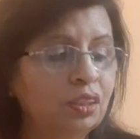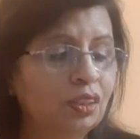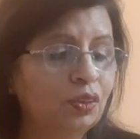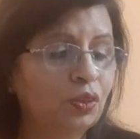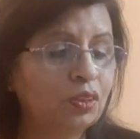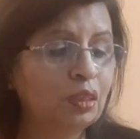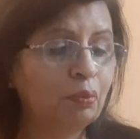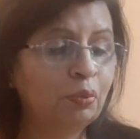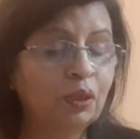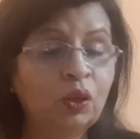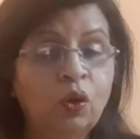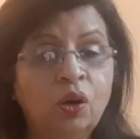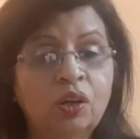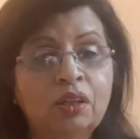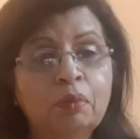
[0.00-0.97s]
you know, something
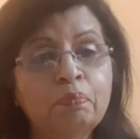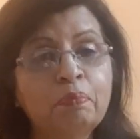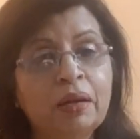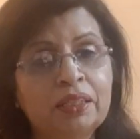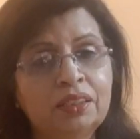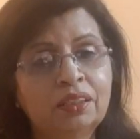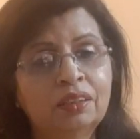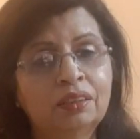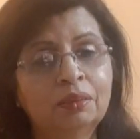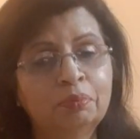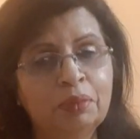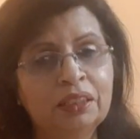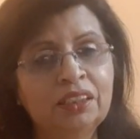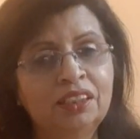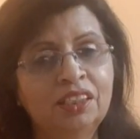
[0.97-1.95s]
called a metta
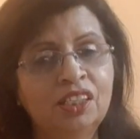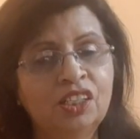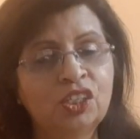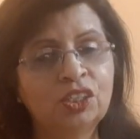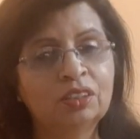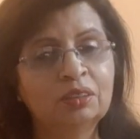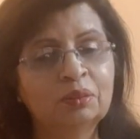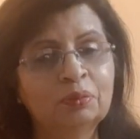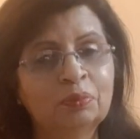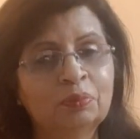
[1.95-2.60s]
meditation.